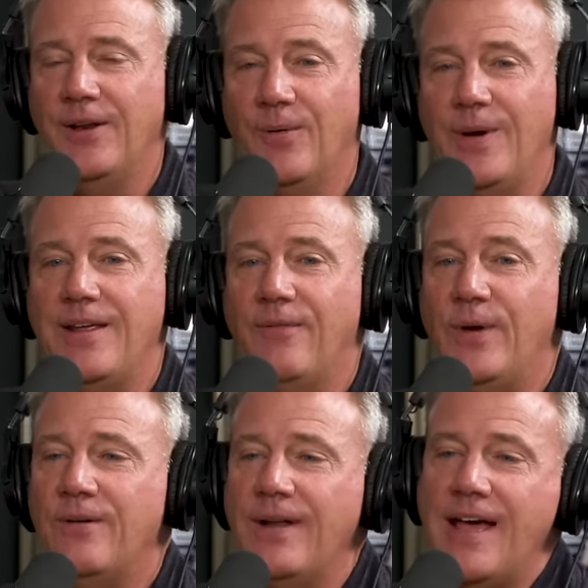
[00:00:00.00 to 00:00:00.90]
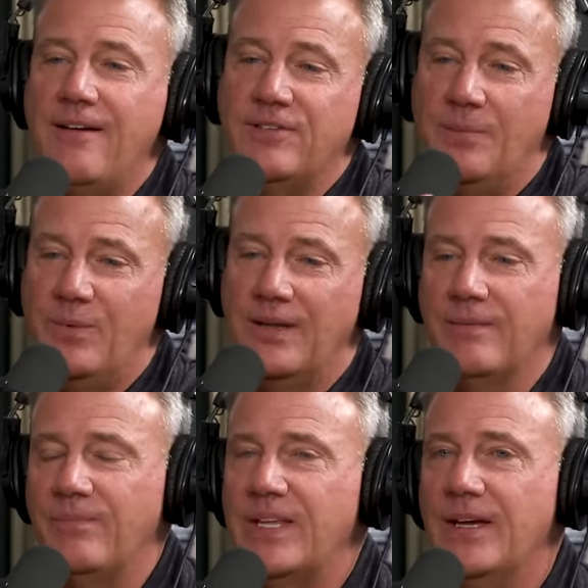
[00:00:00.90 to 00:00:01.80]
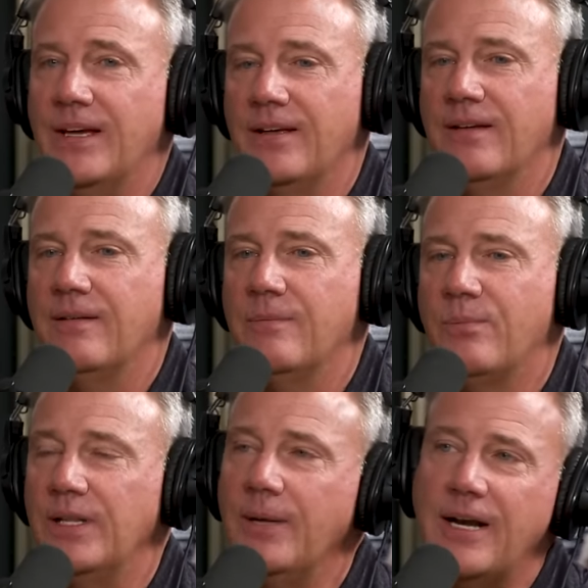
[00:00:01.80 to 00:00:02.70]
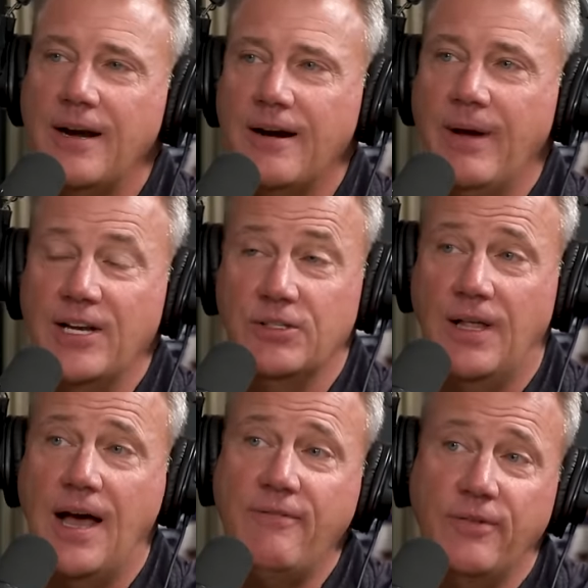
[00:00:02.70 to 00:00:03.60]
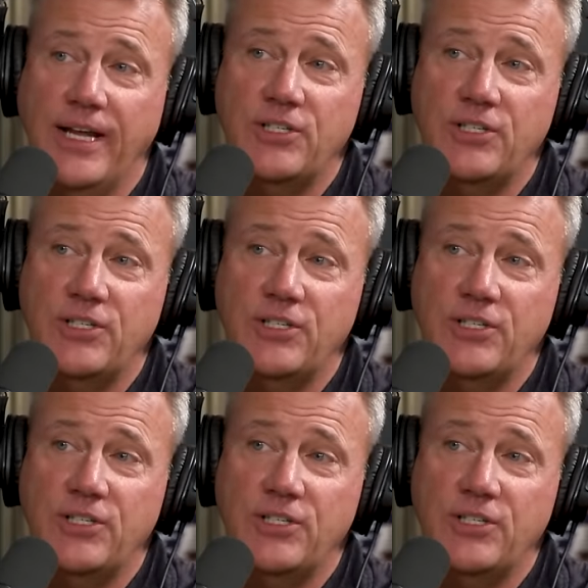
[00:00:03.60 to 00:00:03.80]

you know, if we don't have something preliminary by July for